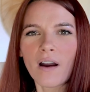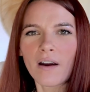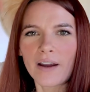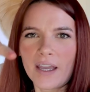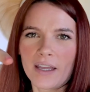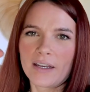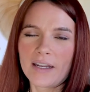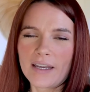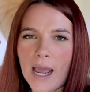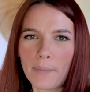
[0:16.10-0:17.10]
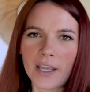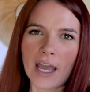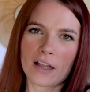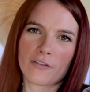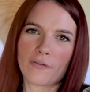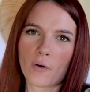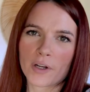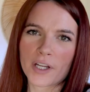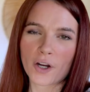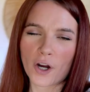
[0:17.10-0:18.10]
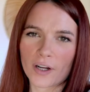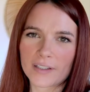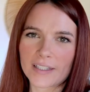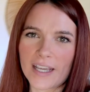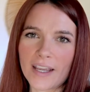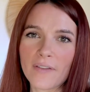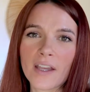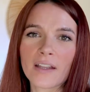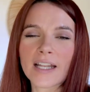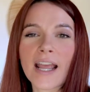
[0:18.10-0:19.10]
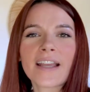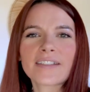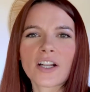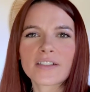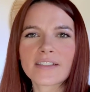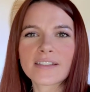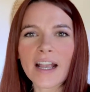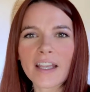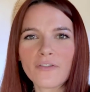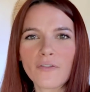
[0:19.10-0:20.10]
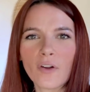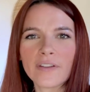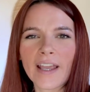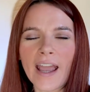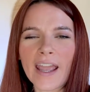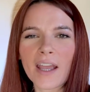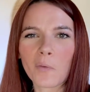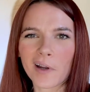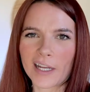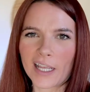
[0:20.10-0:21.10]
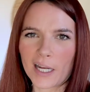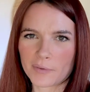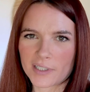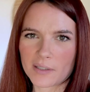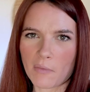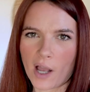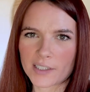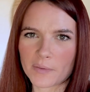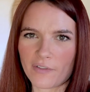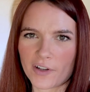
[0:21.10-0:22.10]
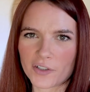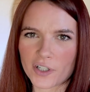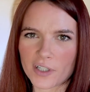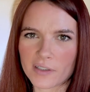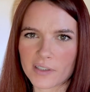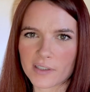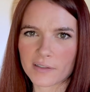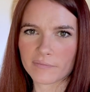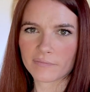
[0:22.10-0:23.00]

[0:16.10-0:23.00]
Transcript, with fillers: are in Napa, California currently. Today is our second full day and we're gonna get up to some awesome adventures.